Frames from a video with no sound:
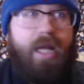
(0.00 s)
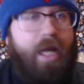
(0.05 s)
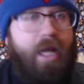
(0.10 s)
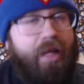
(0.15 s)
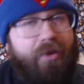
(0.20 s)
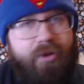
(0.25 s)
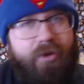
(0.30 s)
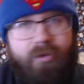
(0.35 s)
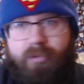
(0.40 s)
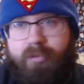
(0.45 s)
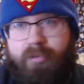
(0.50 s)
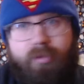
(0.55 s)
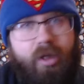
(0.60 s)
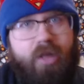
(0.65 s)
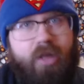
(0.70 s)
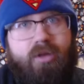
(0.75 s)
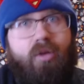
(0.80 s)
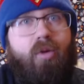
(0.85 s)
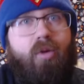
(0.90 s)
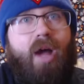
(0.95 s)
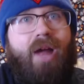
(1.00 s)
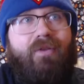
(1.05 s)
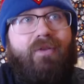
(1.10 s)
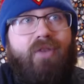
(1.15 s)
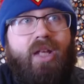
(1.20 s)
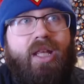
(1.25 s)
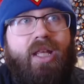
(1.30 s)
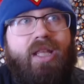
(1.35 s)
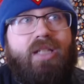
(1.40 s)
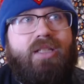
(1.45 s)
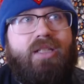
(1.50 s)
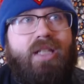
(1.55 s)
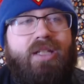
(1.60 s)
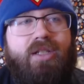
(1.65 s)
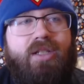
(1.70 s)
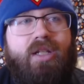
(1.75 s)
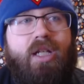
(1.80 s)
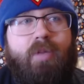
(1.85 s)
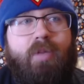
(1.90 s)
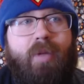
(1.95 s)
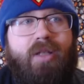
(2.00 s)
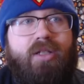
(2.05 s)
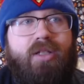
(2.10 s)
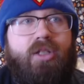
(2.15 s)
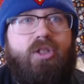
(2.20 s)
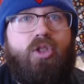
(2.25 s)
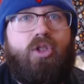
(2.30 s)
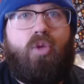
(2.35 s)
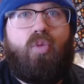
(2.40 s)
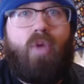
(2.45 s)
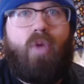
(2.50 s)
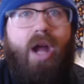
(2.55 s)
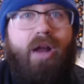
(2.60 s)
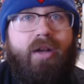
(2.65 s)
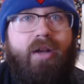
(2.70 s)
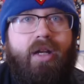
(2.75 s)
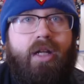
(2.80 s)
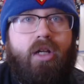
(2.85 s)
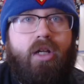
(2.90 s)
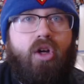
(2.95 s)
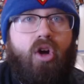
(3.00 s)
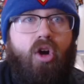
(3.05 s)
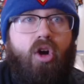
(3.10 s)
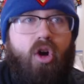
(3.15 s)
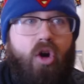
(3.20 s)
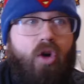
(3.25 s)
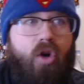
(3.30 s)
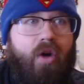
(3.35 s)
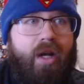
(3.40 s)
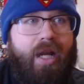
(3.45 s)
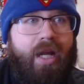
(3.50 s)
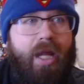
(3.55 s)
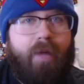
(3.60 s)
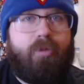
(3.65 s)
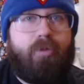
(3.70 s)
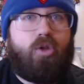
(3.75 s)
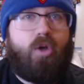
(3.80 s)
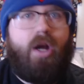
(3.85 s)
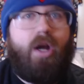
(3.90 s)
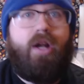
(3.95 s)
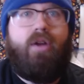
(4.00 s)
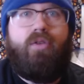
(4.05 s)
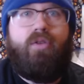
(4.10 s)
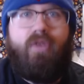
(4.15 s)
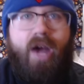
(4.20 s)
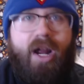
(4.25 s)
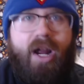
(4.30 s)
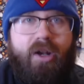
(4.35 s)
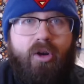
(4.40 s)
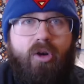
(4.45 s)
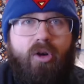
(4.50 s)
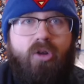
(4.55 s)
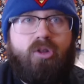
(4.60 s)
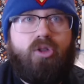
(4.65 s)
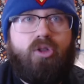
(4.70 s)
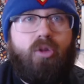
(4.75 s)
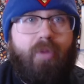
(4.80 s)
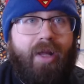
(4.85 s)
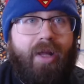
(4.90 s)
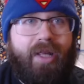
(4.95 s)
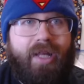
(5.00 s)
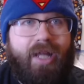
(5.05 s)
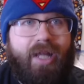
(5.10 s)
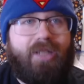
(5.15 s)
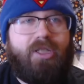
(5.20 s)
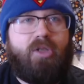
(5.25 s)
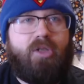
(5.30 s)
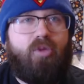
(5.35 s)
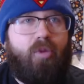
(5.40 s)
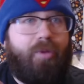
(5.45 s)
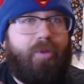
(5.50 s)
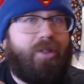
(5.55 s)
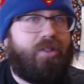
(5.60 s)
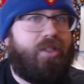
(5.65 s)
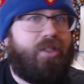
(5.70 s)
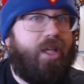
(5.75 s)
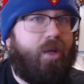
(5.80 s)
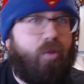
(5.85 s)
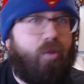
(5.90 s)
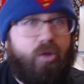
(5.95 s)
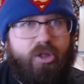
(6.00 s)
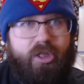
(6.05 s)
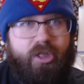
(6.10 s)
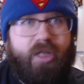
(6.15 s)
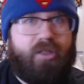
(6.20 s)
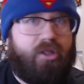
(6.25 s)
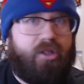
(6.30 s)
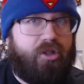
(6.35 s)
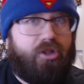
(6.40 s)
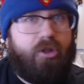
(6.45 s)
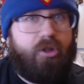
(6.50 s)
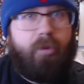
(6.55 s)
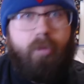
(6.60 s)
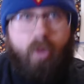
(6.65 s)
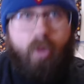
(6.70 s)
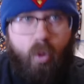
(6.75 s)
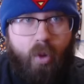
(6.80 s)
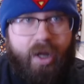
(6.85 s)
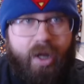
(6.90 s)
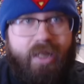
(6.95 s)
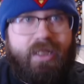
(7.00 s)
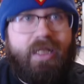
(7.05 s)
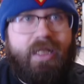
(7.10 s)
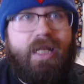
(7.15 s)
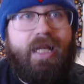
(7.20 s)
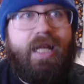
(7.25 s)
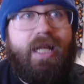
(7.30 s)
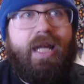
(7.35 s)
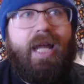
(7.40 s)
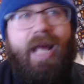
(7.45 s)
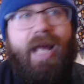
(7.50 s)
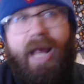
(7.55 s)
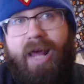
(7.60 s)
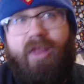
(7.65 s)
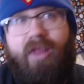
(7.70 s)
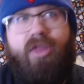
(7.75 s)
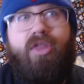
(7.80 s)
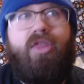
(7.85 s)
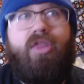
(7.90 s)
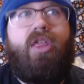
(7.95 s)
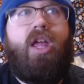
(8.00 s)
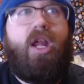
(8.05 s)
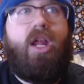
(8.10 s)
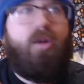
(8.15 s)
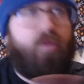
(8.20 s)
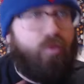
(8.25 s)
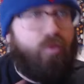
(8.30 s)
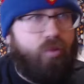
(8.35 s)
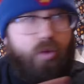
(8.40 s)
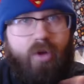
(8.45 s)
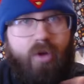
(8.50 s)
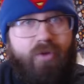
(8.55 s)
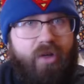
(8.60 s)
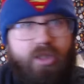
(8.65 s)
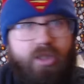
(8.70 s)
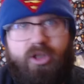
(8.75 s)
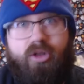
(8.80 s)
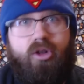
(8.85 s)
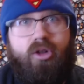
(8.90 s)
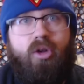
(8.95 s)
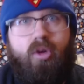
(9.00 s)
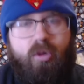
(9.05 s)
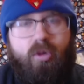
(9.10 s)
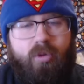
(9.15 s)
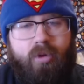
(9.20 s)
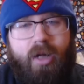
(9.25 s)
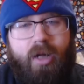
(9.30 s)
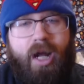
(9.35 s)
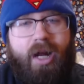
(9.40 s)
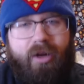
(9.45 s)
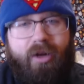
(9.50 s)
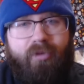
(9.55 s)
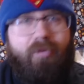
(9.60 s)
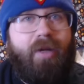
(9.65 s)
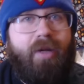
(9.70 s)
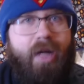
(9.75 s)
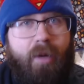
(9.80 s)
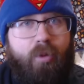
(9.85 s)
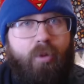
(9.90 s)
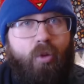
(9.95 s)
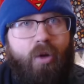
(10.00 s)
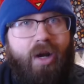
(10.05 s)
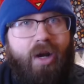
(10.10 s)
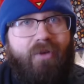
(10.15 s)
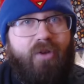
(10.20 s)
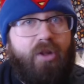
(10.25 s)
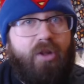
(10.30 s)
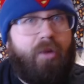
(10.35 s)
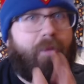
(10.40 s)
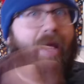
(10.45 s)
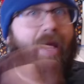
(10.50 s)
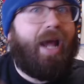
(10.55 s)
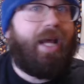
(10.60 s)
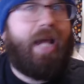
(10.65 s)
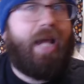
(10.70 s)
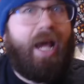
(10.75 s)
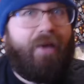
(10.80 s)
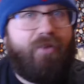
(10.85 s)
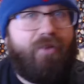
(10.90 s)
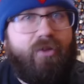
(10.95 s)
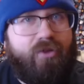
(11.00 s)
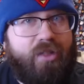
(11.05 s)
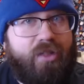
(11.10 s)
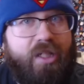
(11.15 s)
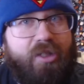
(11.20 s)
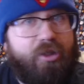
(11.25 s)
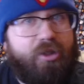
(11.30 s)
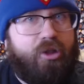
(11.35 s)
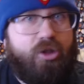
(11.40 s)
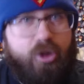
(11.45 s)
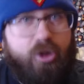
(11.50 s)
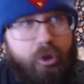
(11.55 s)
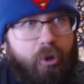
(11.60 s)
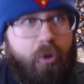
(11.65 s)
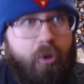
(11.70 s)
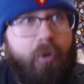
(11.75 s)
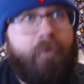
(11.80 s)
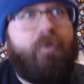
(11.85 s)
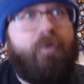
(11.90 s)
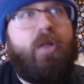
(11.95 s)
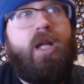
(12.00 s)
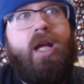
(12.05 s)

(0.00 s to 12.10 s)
and because I feel like this season is basically surrounding her and him trying to find her. So my guess is we'll be seeing where she is at some point, and then eventually they'll kind of meet up or whatever in the back half of season two,